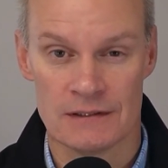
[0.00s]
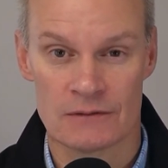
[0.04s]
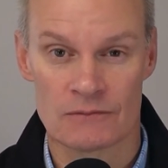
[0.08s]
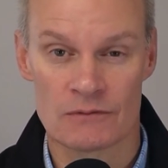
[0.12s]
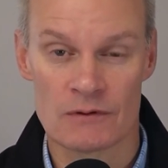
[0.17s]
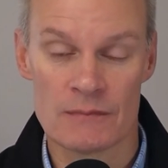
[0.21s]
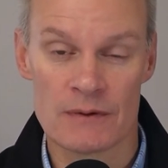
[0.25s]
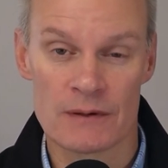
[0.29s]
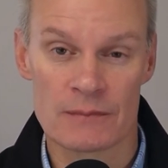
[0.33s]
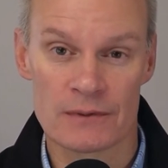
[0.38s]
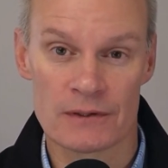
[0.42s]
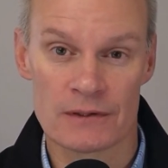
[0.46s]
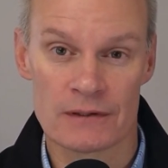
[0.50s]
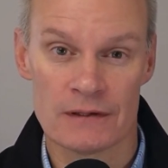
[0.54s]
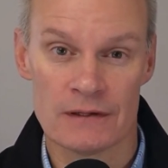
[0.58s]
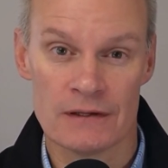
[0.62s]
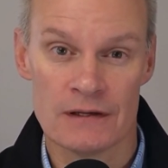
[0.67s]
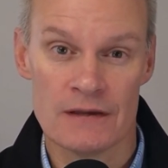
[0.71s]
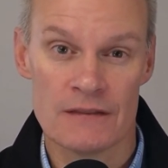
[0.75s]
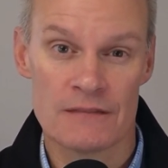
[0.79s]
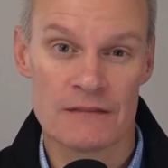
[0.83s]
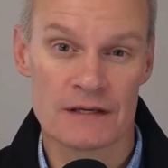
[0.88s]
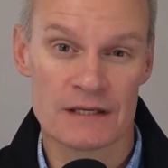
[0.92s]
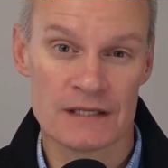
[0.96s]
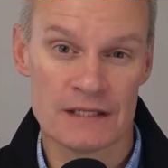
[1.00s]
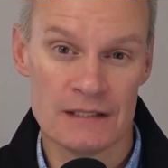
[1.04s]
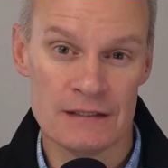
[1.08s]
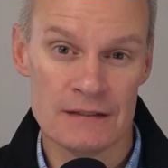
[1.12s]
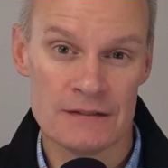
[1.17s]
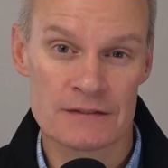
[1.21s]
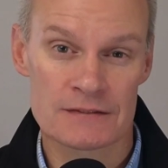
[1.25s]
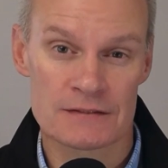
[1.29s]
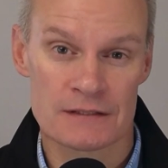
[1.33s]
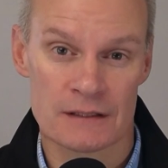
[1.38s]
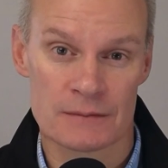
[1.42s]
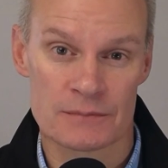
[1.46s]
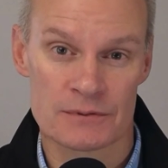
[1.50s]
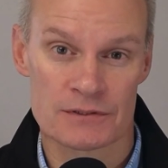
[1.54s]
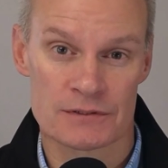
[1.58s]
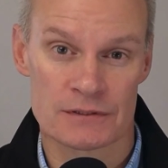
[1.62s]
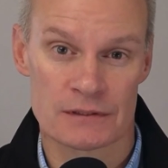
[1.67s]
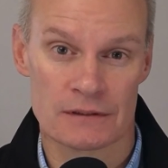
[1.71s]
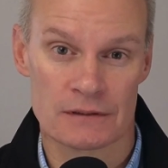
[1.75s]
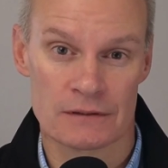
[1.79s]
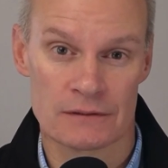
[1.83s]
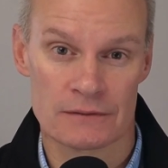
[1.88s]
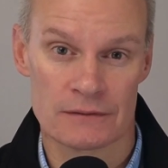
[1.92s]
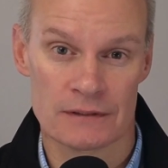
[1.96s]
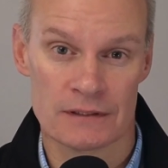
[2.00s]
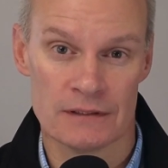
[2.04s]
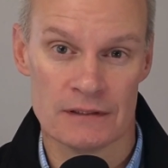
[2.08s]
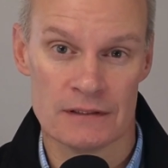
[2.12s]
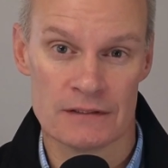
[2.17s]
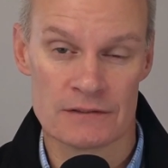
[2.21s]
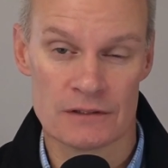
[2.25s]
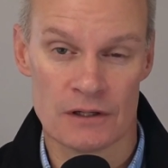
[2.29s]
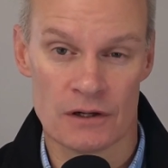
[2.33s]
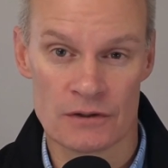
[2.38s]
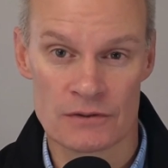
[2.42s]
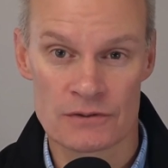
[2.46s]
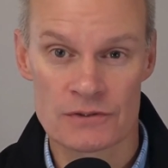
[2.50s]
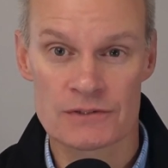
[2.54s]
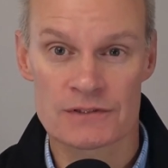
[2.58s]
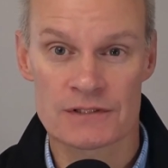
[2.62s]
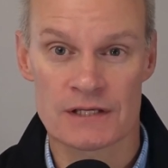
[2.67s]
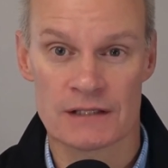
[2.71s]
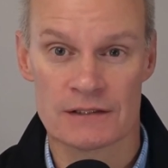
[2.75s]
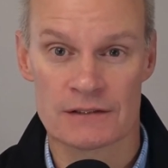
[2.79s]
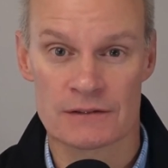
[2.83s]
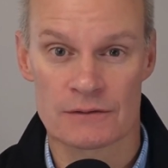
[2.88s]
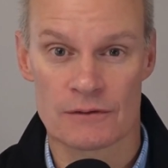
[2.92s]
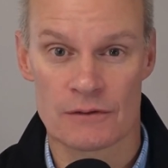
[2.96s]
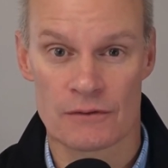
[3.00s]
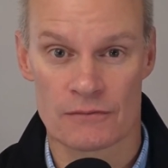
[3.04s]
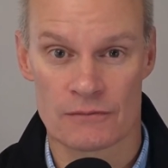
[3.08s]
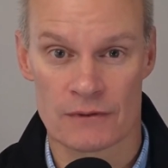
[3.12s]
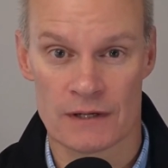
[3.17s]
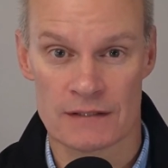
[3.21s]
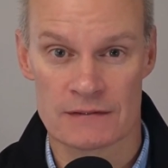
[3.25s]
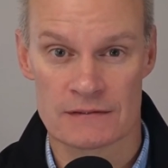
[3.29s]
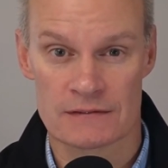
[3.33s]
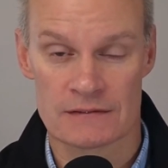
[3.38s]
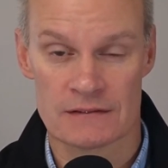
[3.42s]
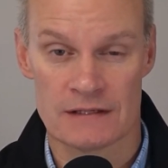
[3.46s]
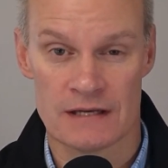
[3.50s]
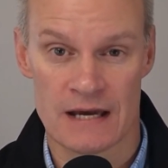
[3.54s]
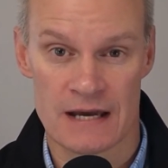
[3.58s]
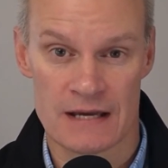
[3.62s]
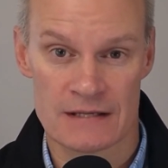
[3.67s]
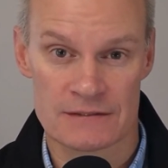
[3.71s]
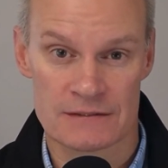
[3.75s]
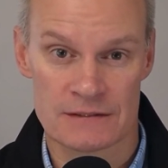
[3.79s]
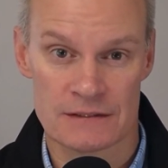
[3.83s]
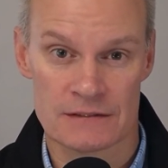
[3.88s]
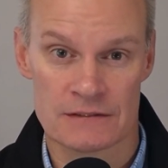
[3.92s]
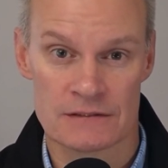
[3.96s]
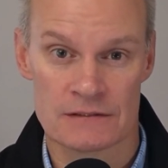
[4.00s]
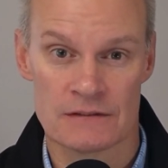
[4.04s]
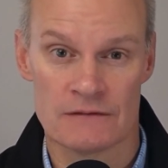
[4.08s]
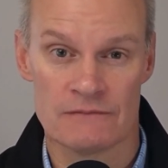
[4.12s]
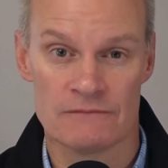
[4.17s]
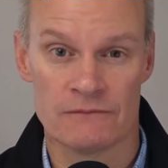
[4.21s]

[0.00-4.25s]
Remember, the key to cybersecurity is understanding the threats, assets,